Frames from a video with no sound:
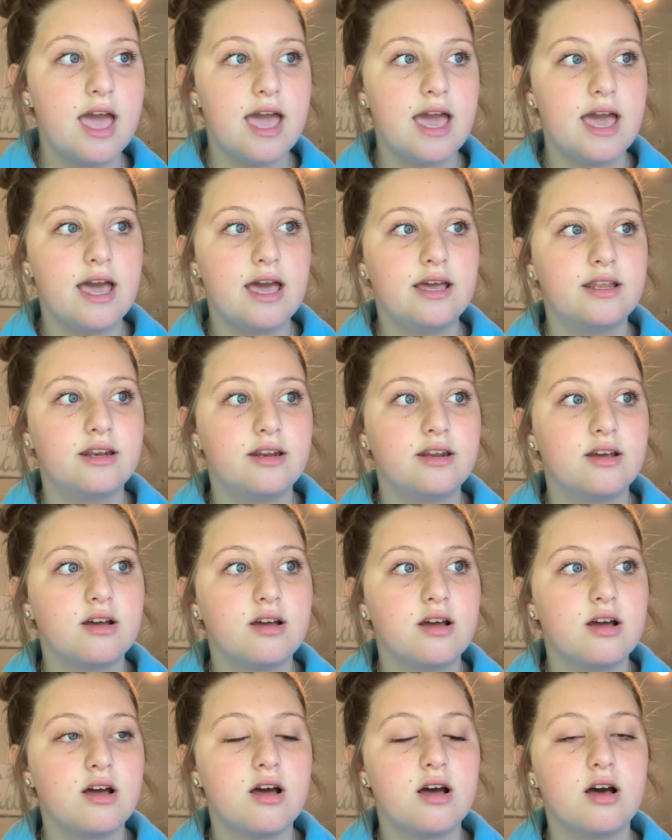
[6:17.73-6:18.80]
And
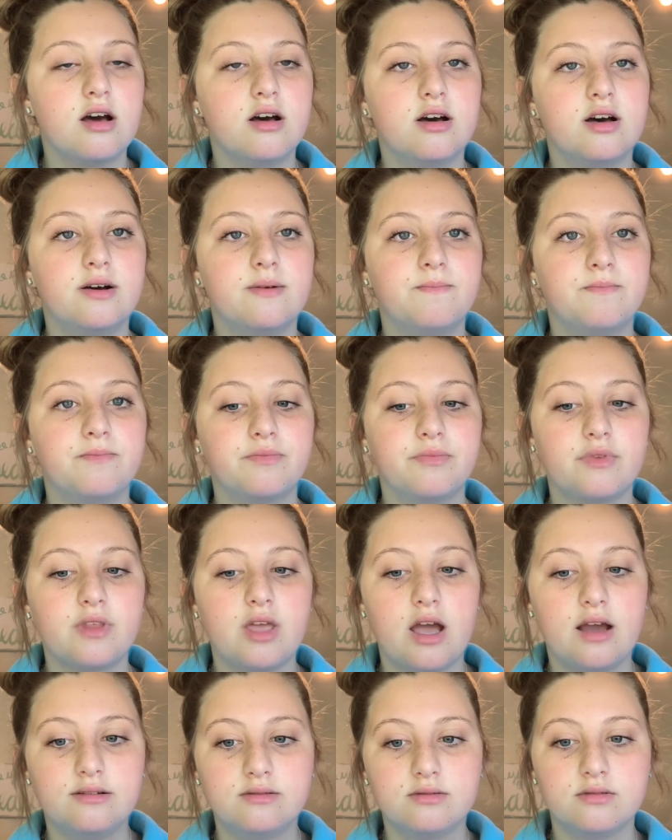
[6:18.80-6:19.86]

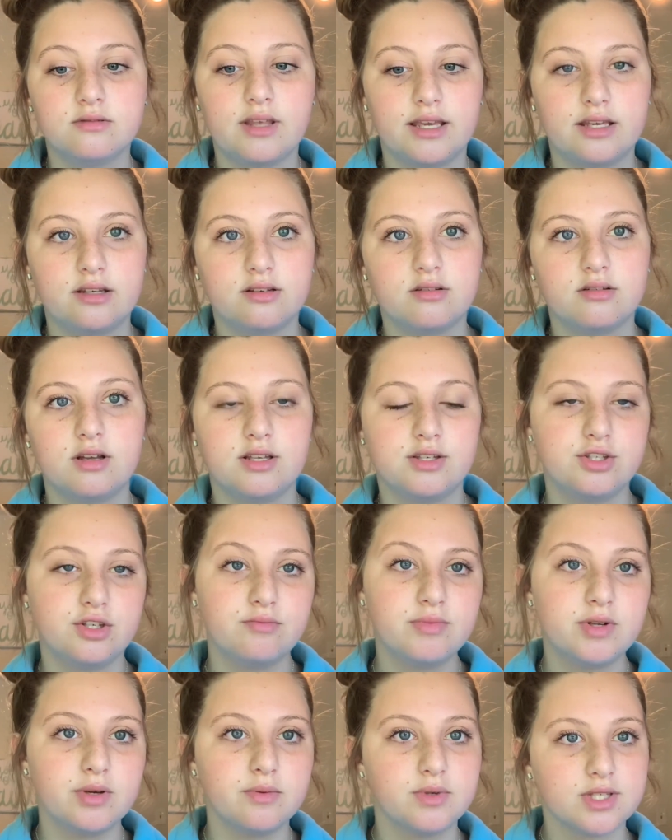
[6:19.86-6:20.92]
I like
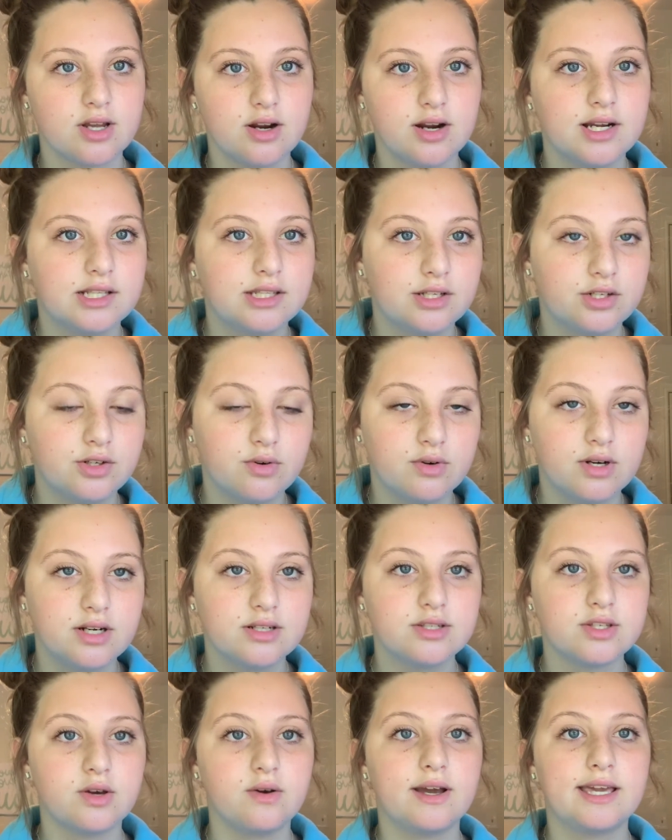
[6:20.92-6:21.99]
assumed it was her at the
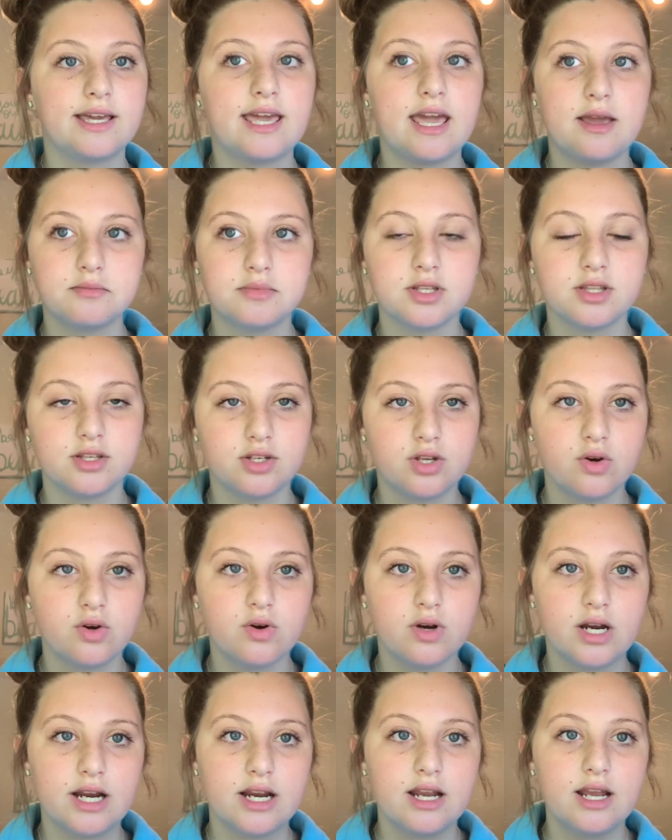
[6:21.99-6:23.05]
door. So I came to the
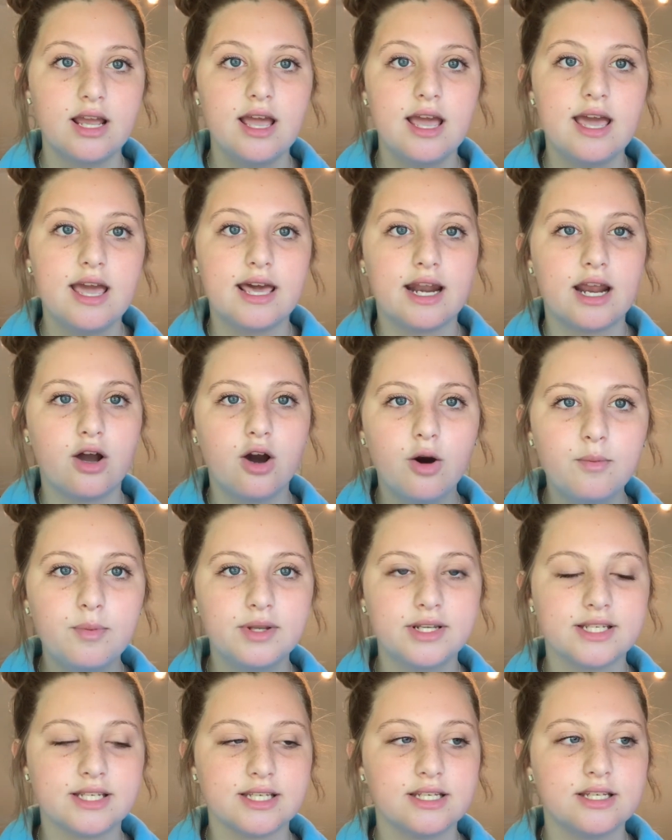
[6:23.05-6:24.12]
door and I
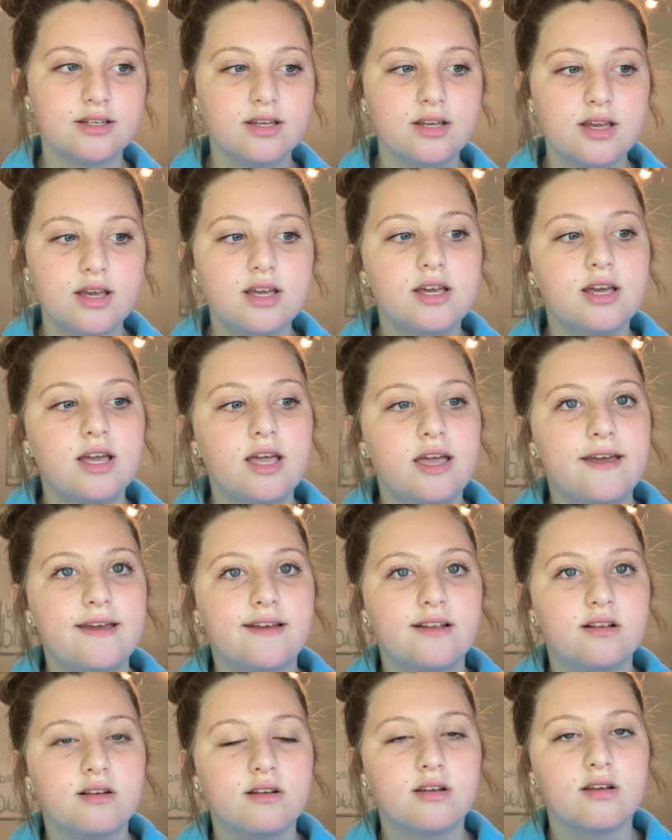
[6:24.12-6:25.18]
opened it
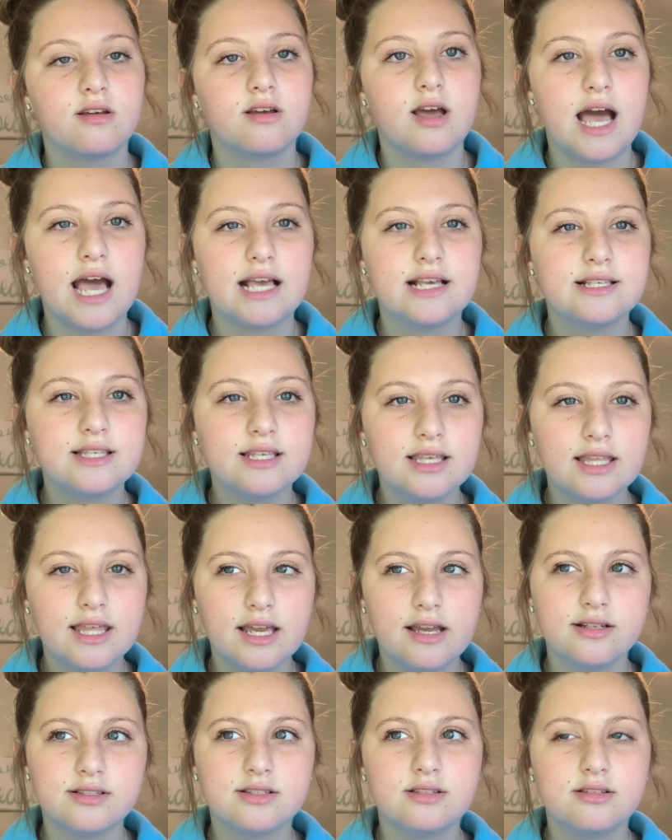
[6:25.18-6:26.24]
and I see
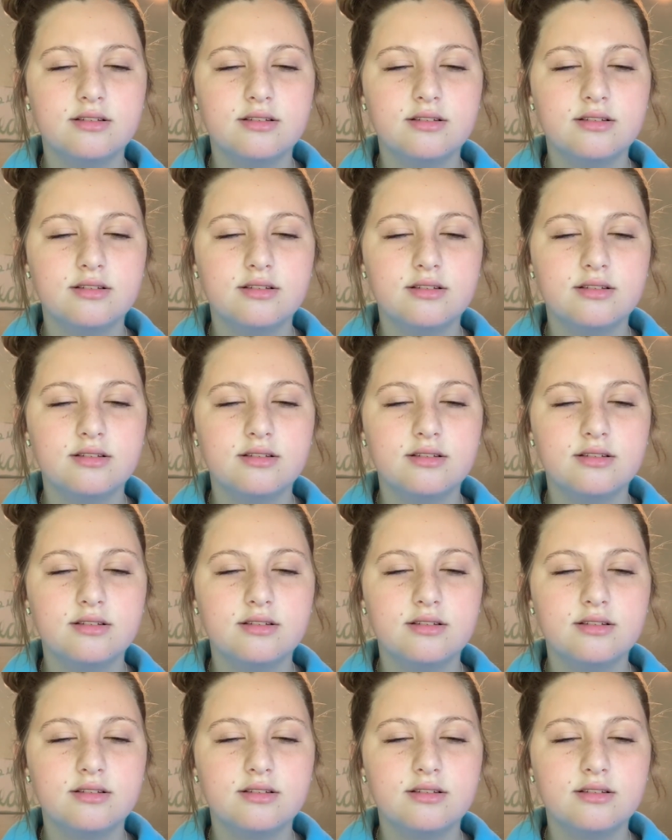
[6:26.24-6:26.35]
like